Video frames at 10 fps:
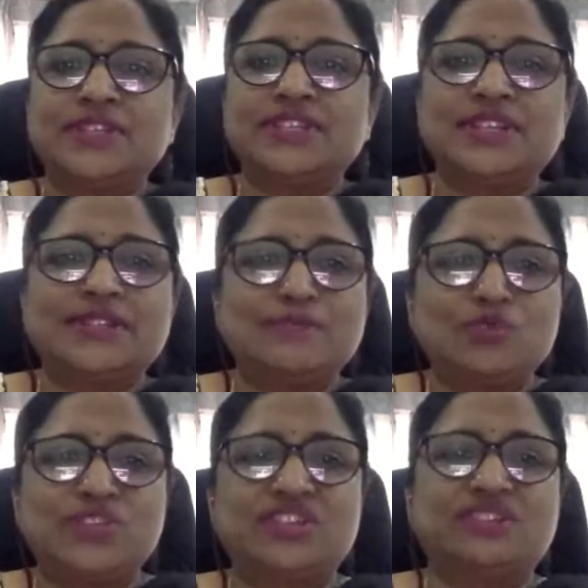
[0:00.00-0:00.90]
such as
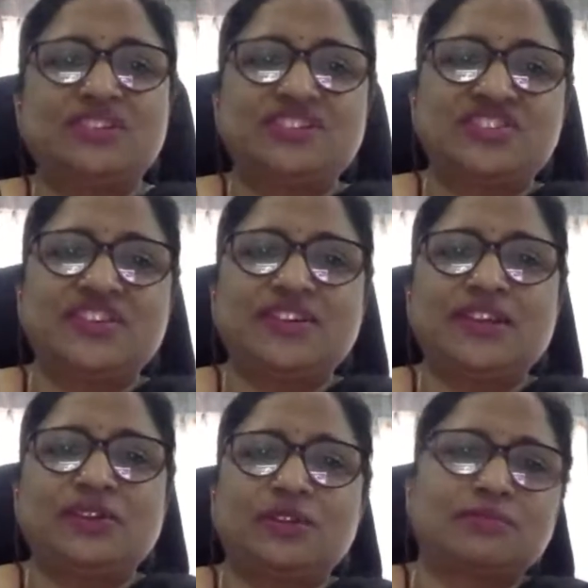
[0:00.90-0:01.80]
musical,
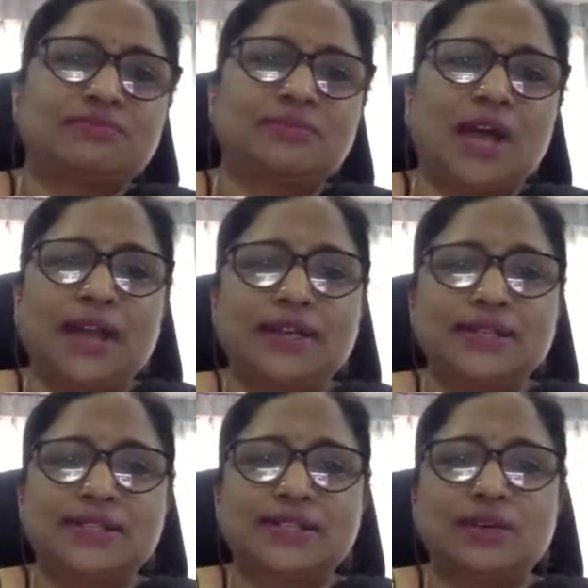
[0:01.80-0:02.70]
literary, or
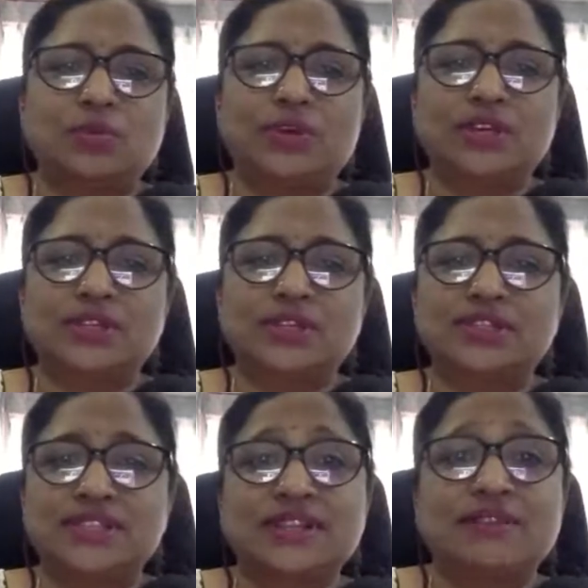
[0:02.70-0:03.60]
artistic works,
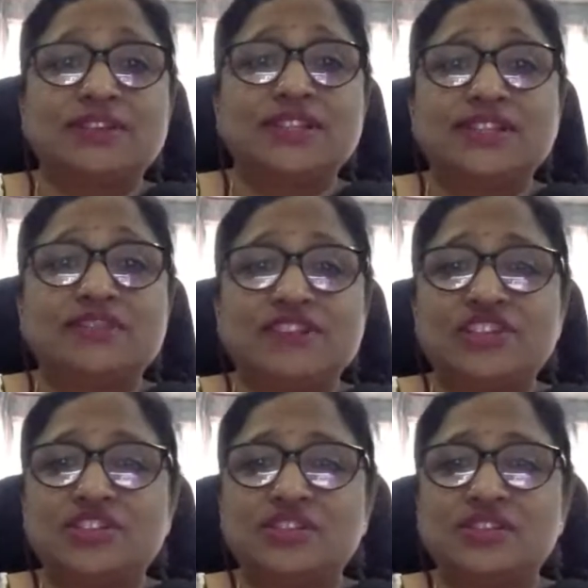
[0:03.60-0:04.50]
discoveries,
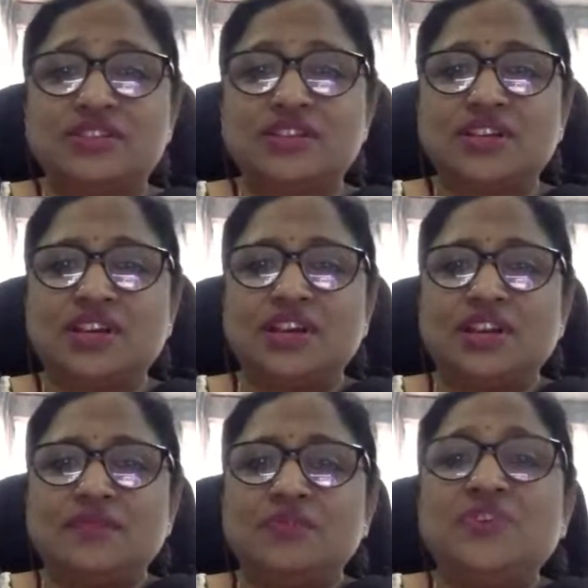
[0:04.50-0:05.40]
inventions,
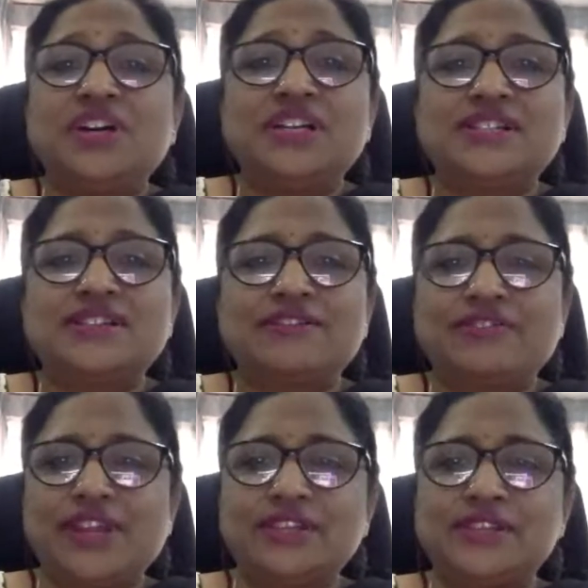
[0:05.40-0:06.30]
words,
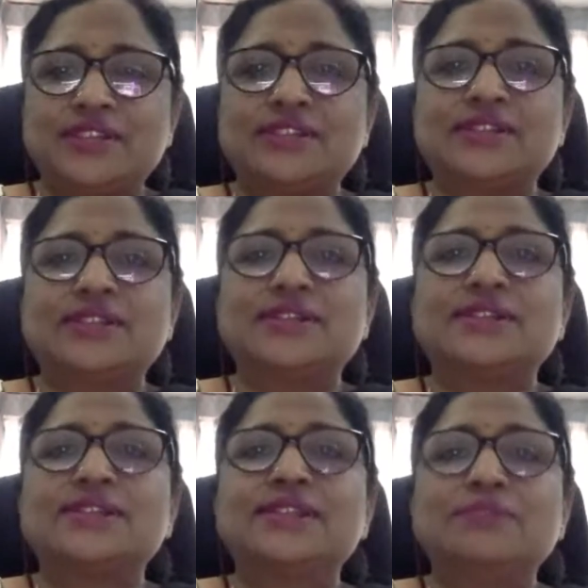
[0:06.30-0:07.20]
phrases,
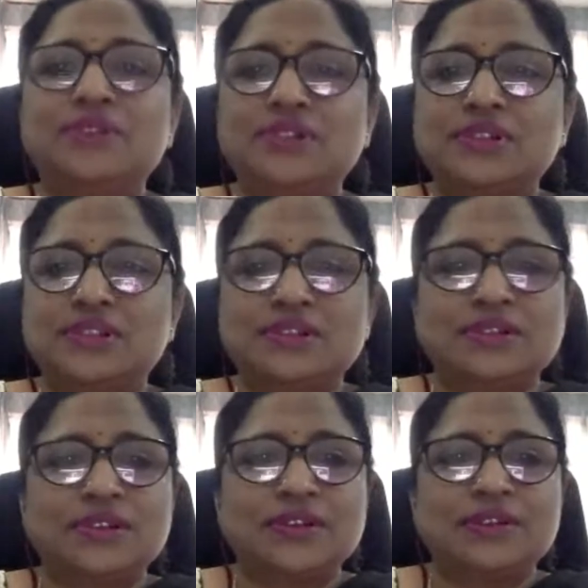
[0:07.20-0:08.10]

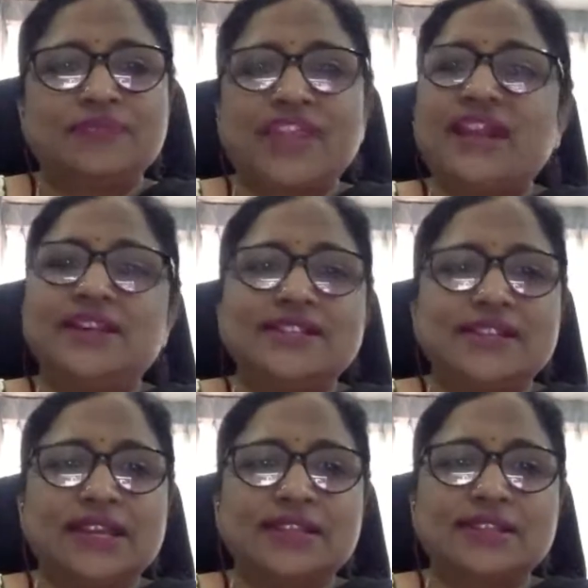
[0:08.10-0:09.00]
symbols, and
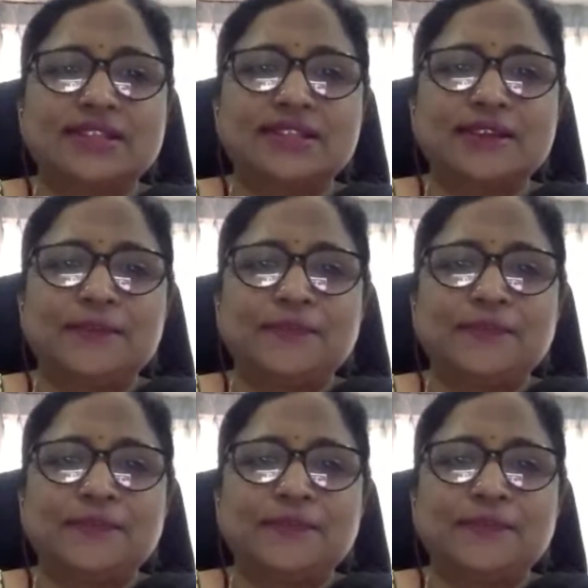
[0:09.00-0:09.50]
designs.